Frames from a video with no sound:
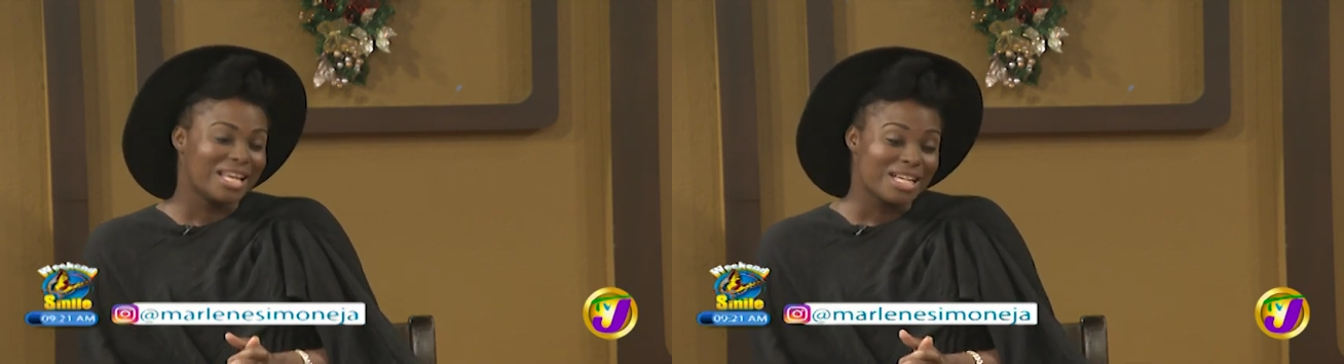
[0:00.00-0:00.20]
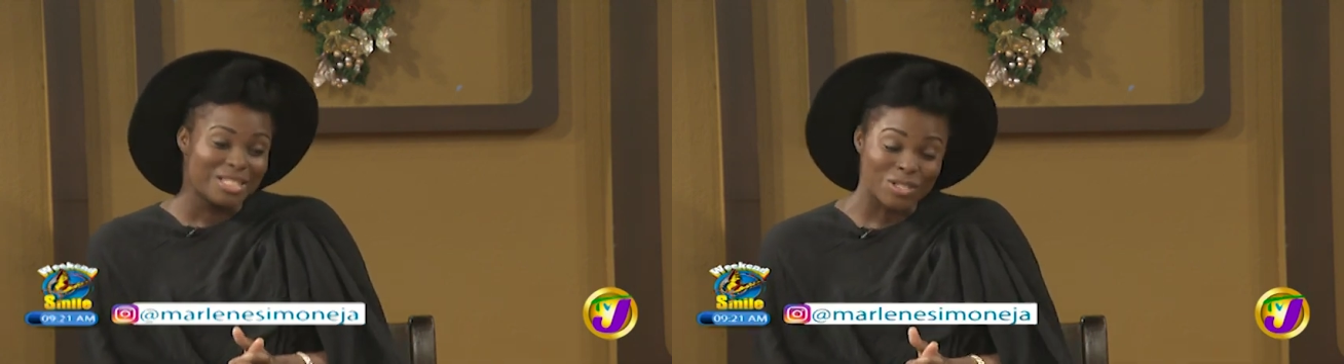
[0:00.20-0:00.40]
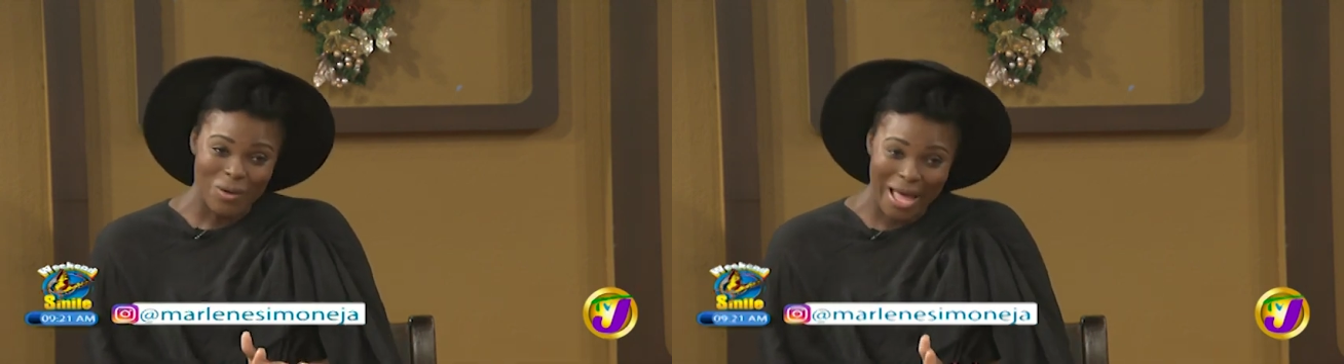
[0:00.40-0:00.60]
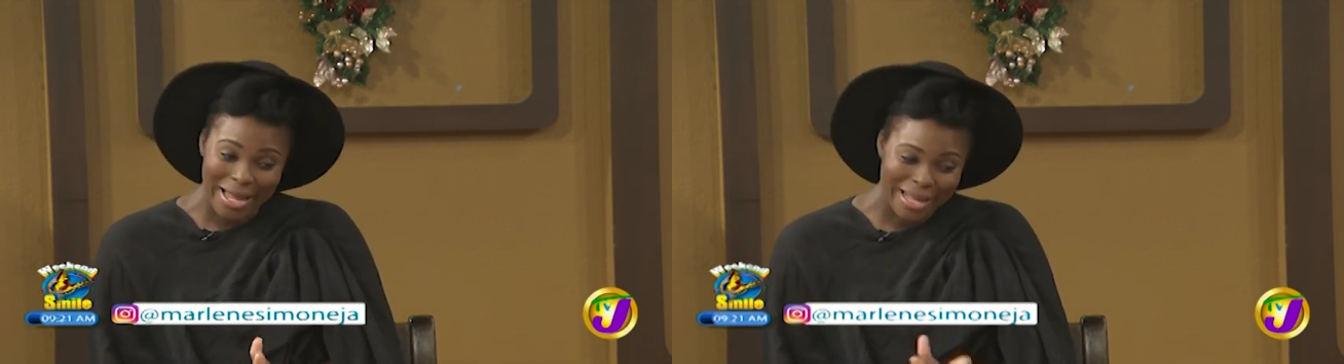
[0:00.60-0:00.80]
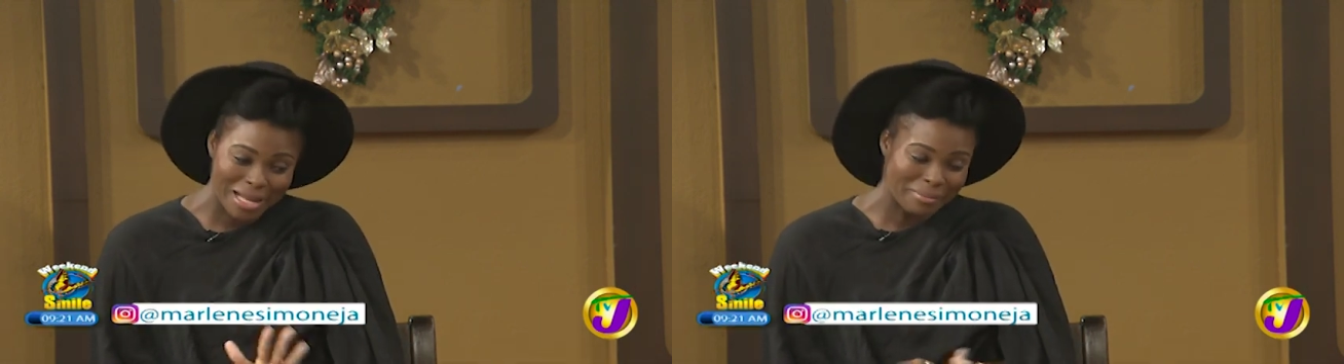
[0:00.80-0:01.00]
So I
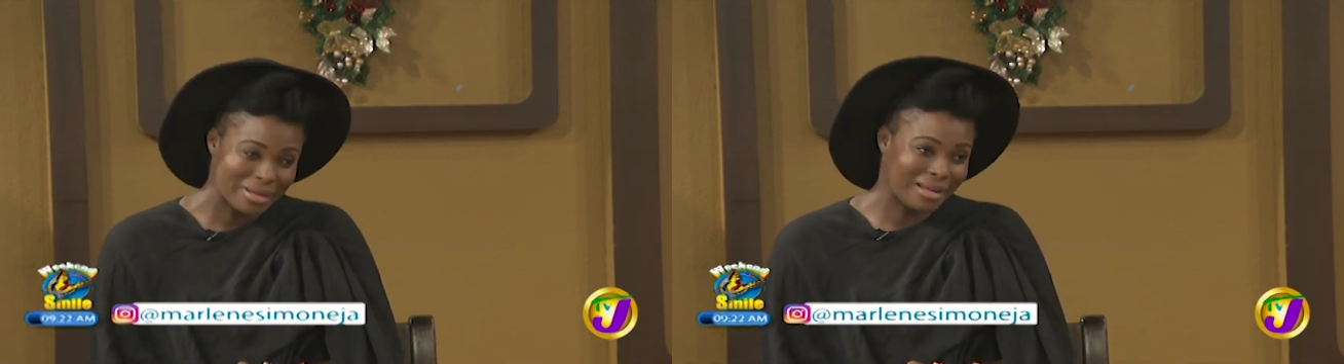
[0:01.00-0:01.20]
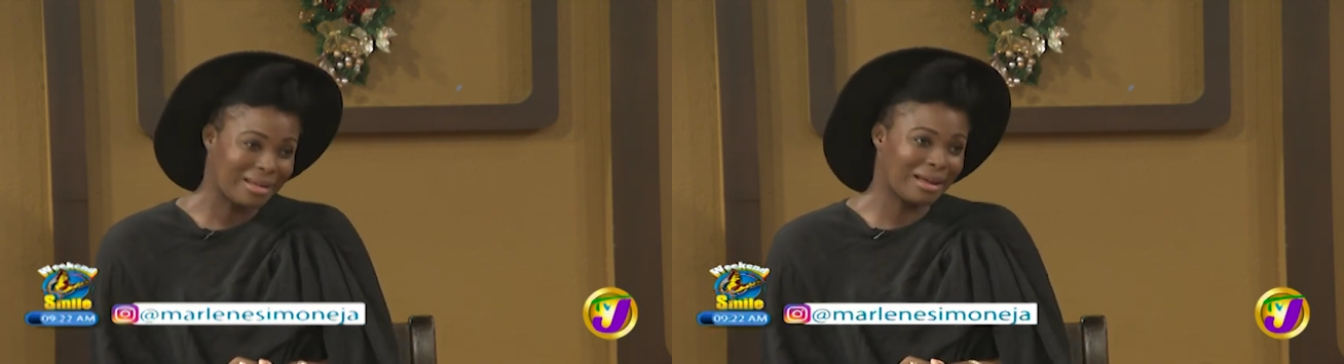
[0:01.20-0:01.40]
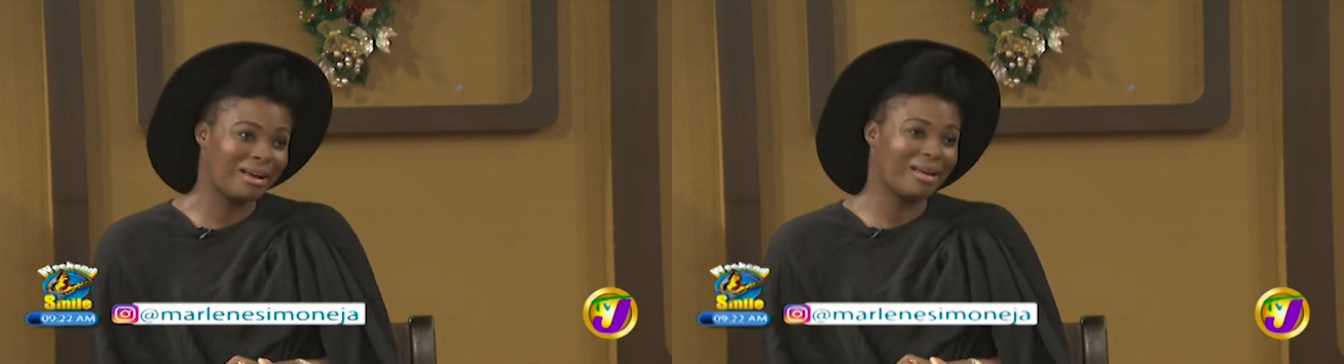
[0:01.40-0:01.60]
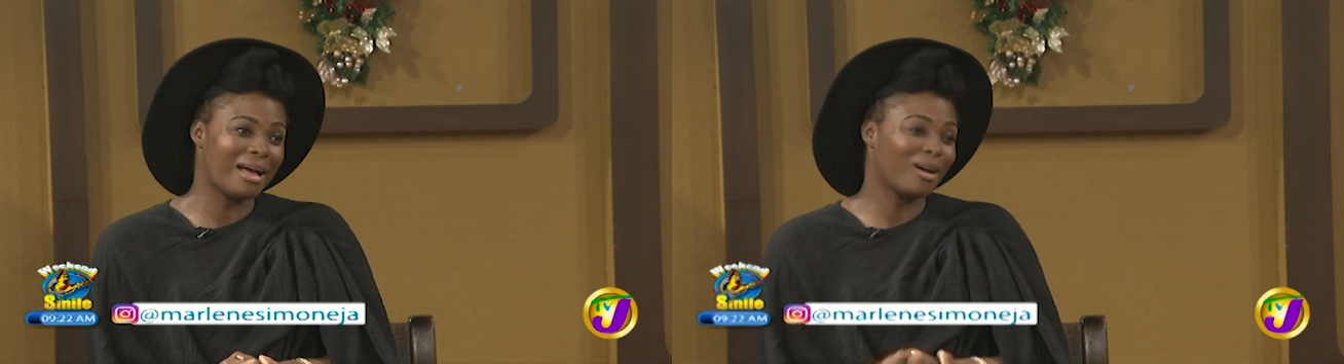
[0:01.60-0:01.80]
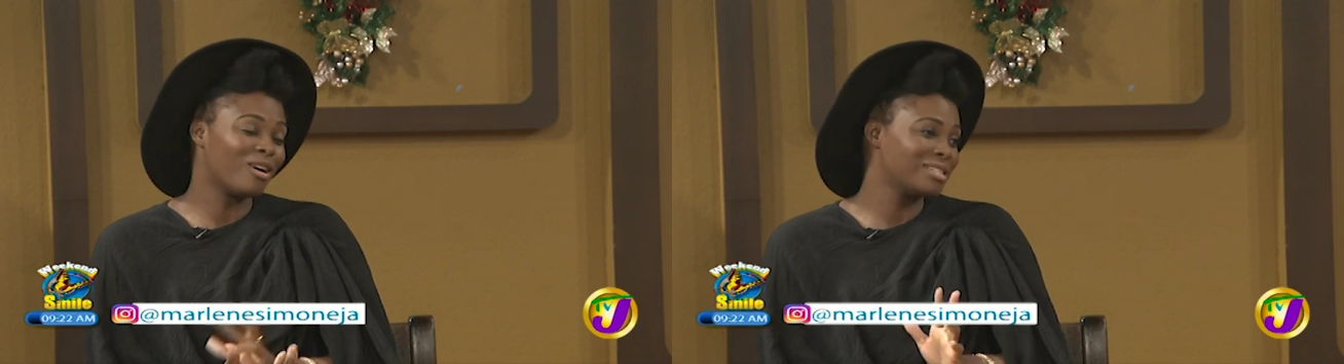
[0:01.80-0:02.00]
can be
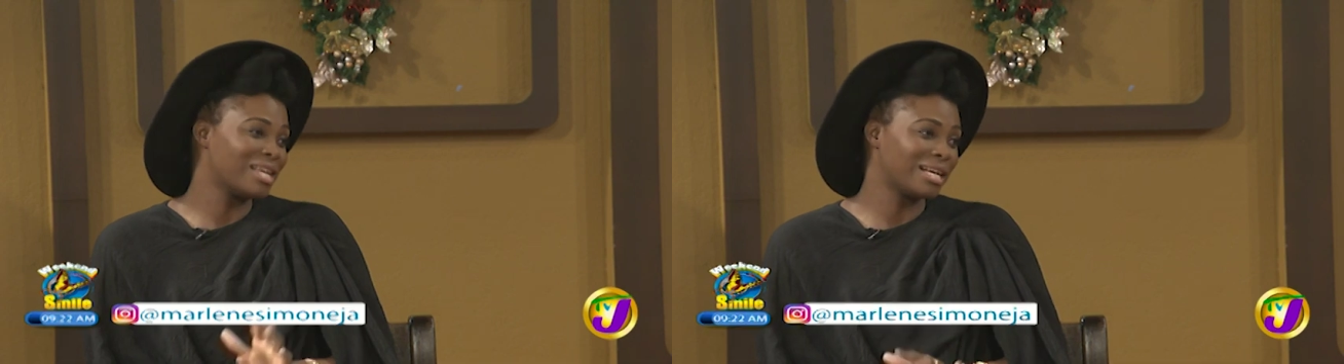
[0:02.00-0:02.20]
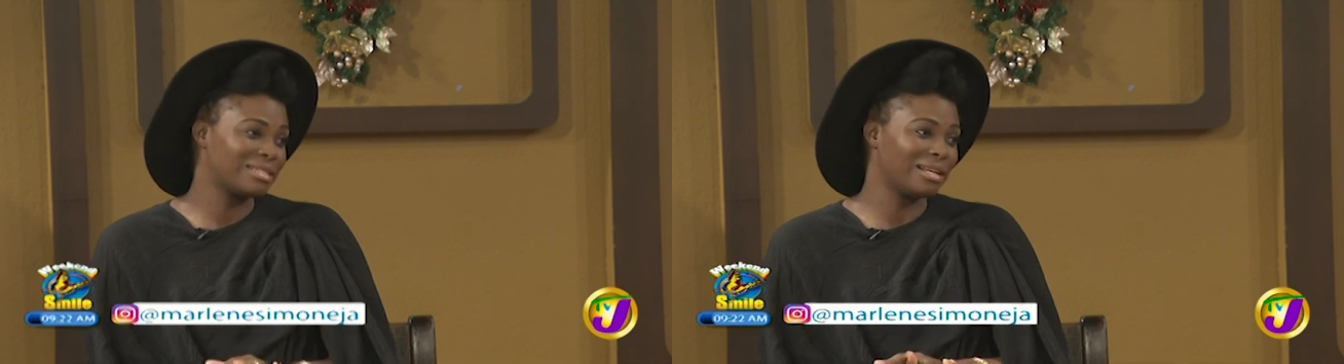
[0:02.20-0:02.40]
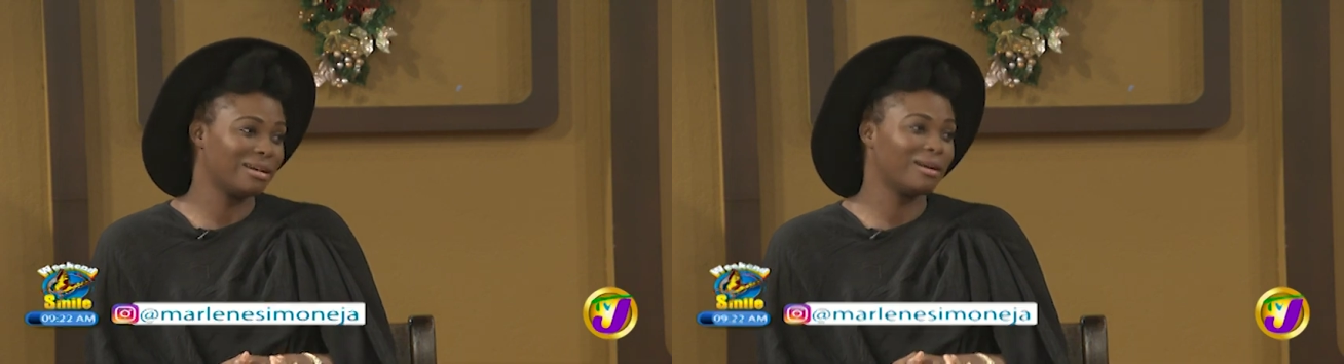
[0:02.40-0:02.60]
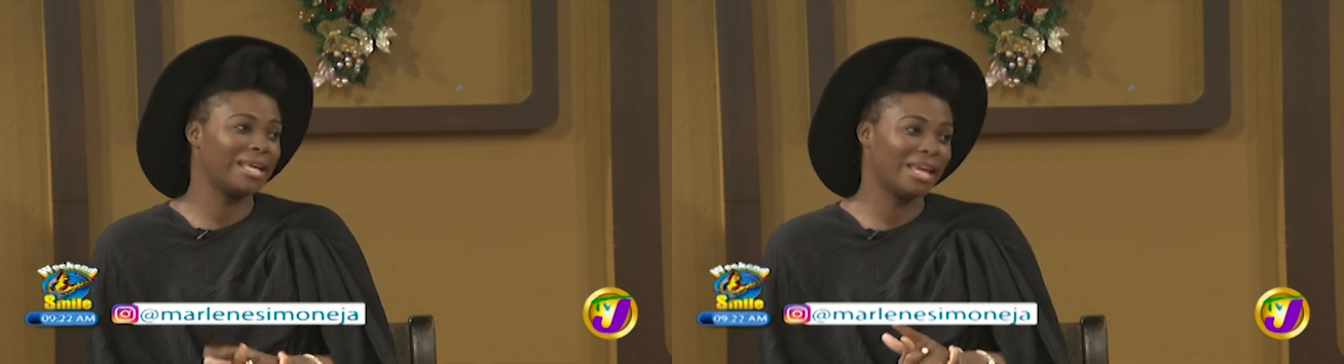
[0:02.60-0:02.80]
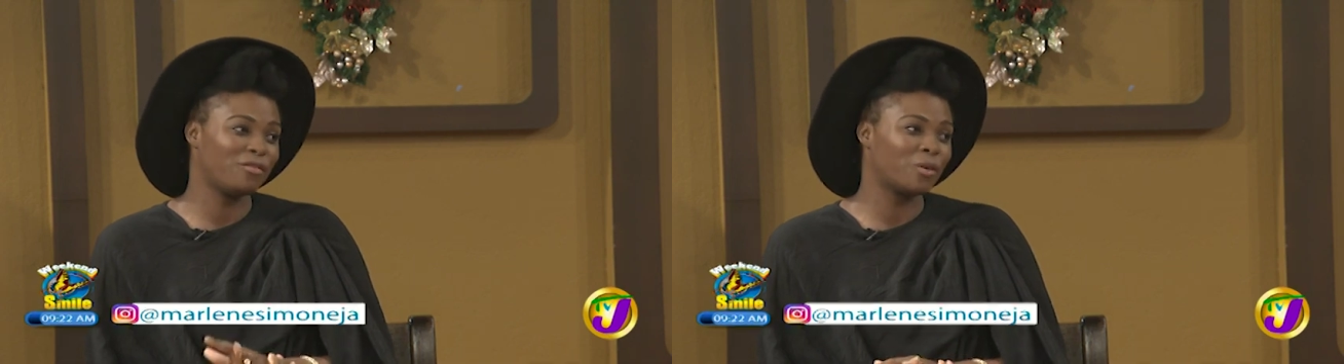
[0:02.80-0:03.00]
uh, contacted at
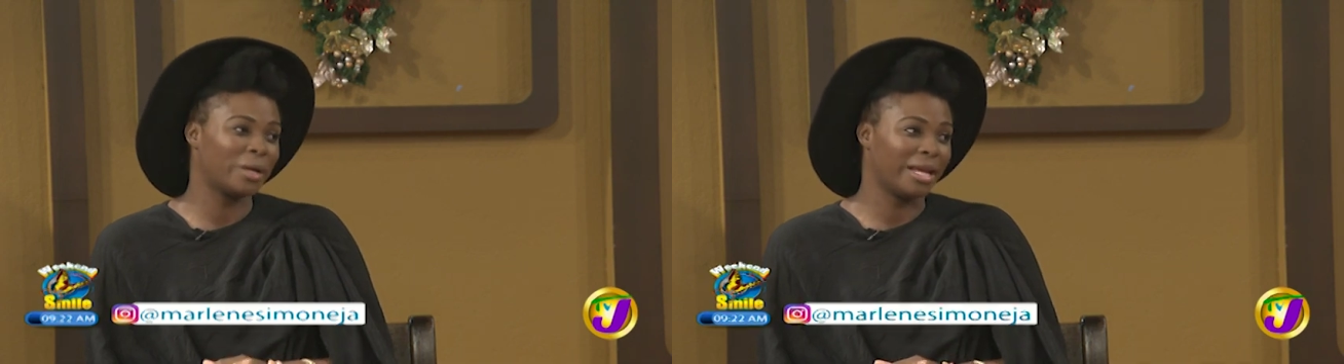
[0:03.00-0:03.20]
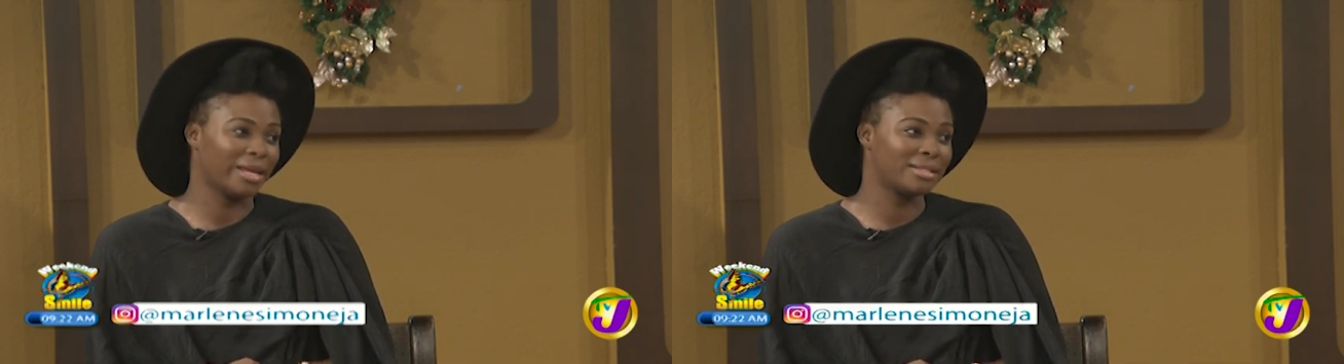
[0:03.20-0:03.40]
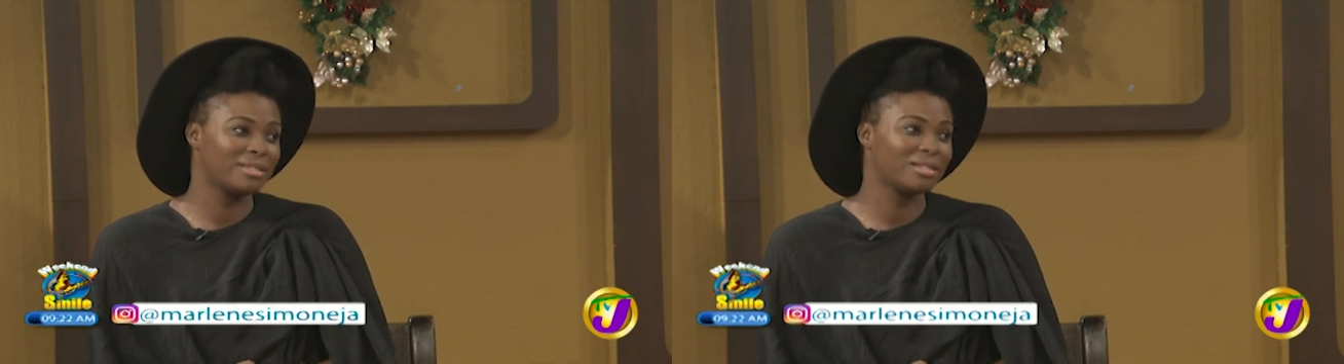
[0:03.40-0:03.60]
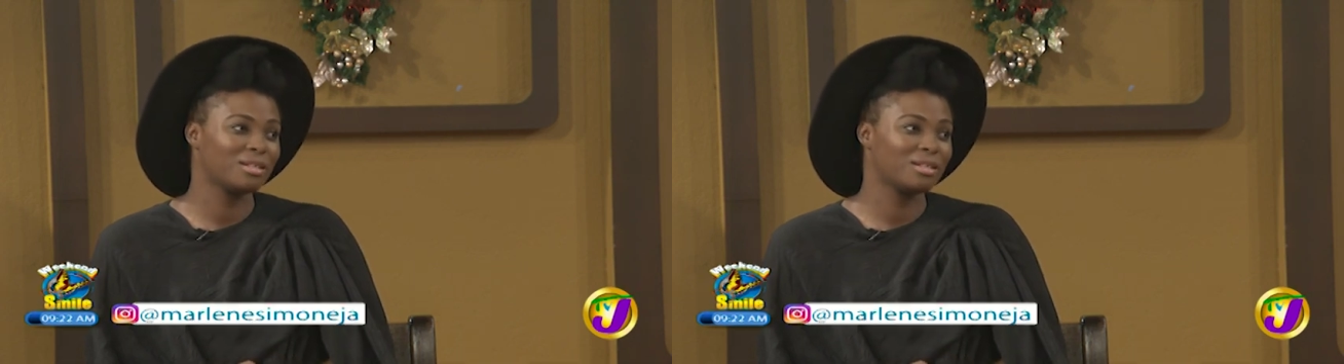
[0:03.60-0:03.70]
848